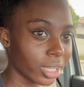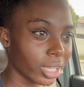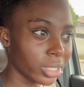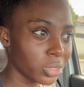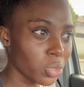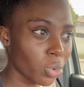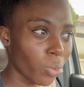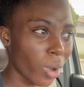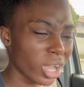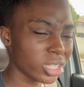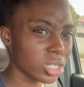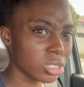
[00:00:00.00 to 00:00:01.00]
It took
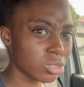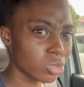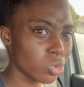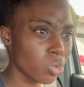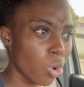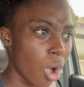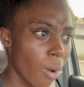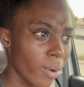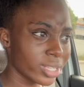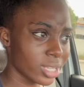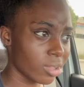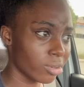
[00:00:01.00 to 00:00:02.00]
what, 2
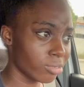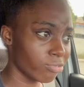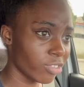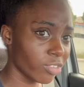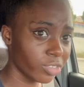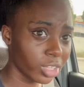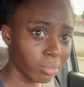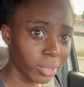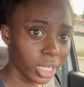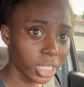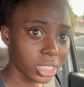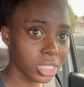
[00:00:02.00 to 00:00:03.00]
hours and 15
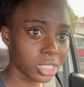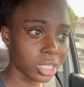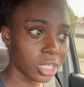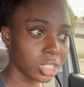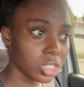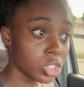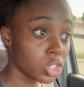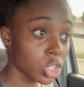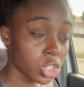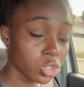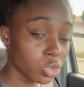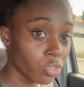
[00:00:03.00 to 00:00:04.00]
minutes to
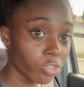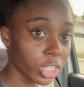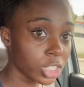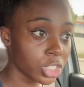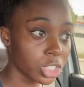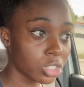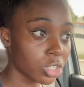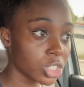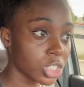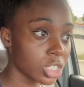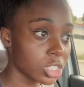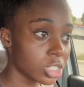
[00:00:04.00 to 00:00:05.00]
just do finishing
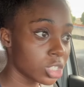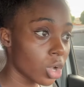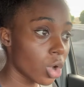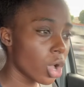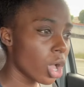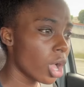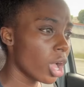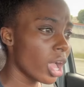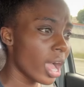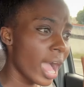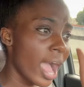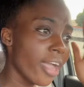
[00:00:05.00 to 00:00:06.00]
touches. So
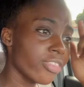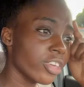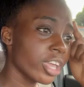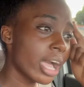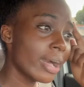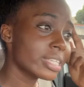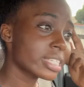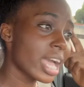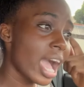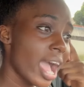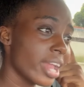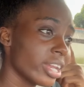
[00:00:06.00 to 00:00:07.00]
I think I was
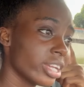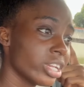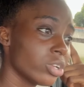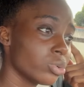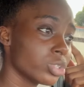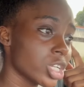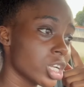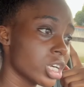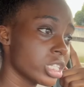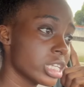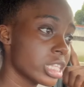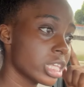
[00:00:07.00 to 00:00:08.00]
kind of delusional
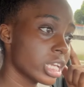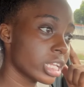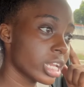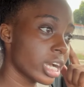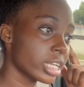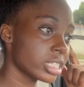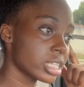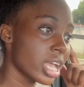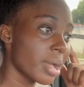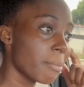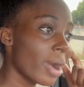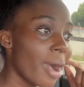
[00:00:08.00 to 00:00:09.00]
to think that,
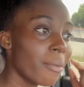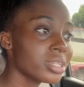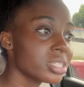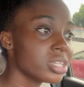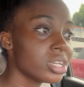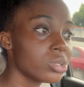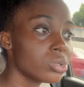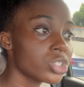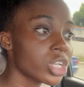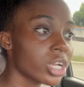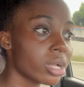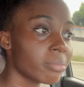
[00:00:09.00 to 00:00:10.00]
but I wasn't
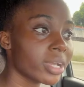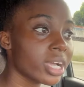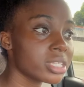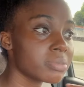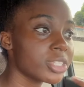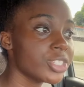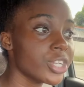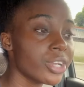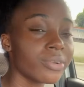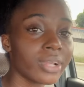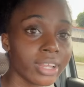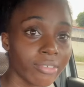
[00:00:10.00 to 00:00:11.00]
delusional because I
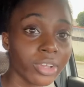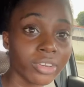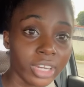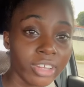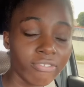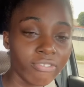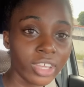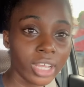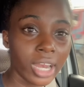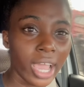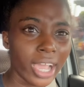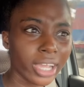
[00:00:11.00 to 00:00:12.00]
genuinely did feel
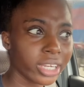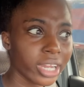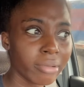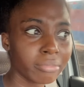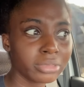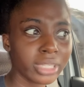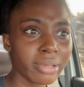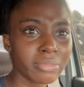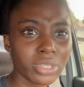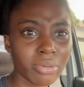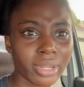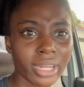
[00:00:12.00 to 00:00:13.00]
like them
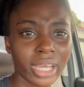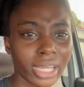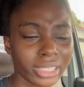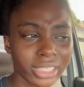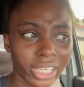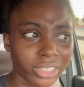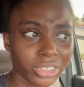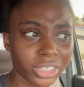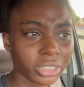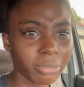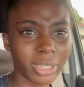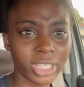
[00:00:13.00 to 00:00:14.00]
something I'd take
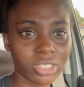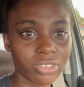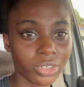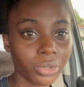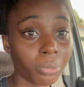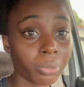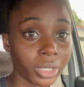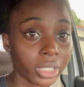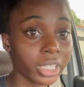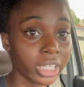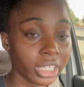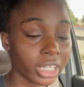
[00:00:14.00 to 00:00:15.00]
30 minutes for though, but
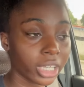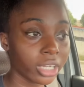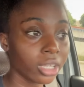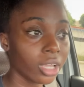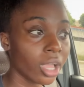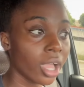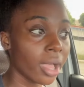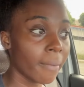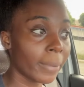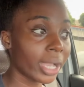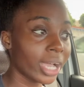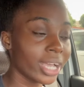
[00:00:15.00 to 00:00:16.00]
it did,
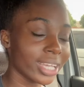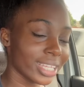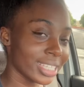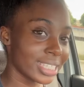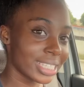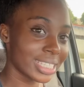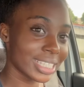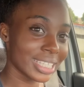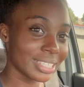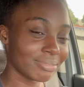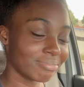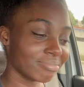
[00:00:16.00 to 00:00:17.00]
because
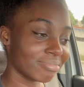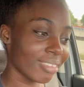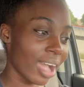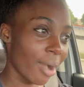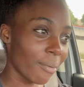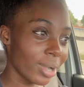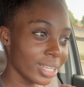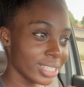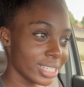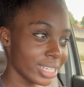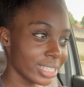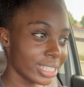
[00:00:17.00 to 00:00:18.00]
I
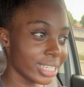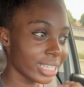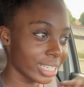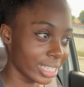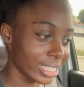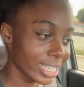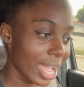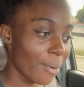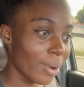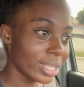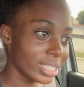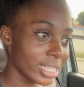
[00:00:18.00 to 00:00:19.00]
wanted it to eat. I
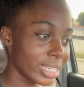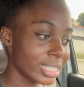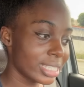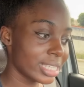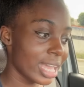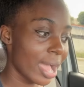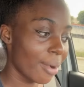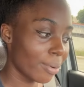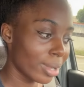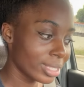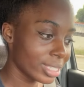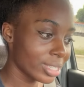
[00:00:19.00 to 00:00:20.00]
wanted
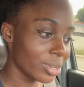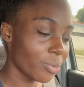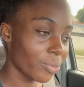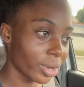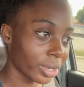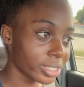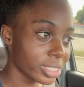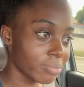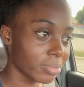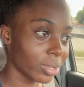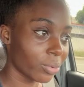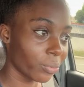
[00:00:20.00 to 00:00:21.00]
the work to
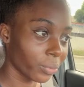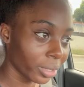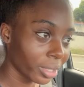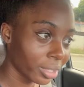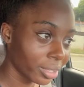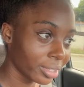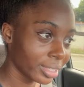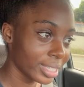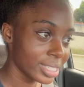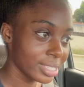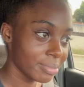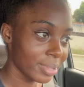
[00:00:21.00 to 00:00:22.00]
be good. You
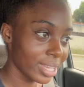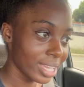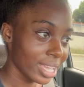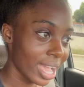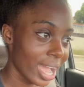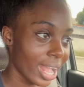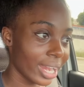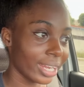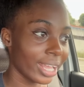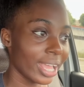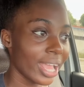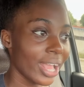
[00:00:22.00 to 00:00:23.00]
see me?
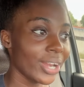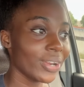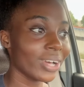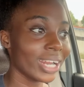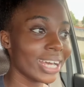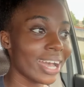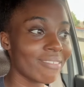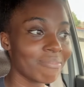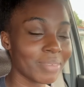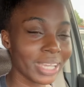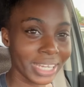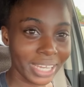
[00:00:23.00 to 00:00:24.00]
And now that I've
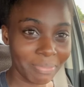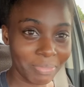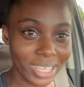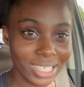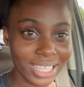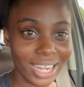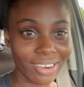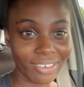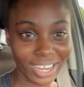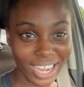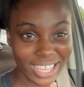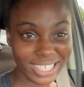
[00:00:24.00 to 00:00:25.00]
made that piece and I
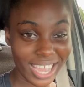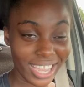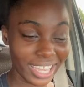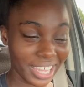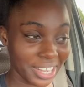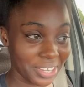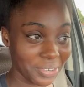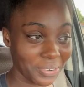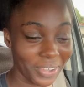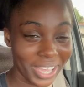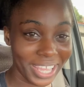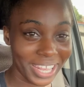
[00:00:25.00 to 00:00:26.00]
realize I can do
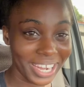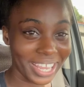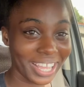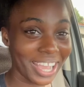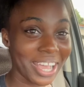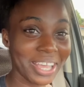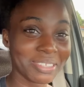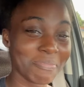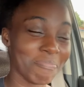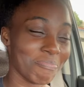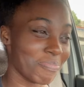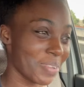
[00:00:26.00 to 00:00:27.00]
it, because
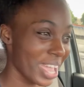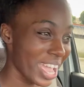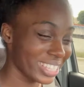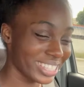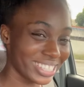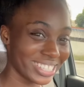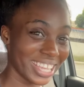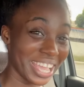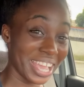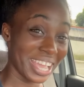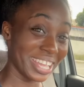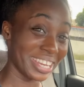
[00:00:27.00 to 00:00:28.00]
bitch,
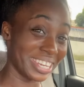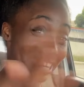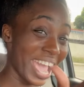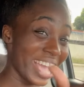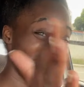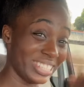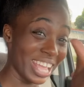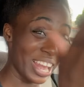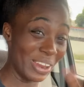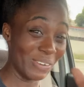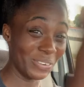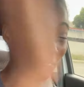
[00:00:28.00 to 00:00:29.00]
that shit
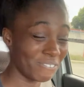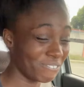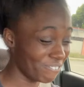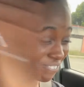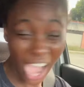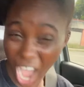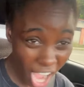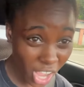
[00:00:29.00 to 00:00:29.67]
look the fuck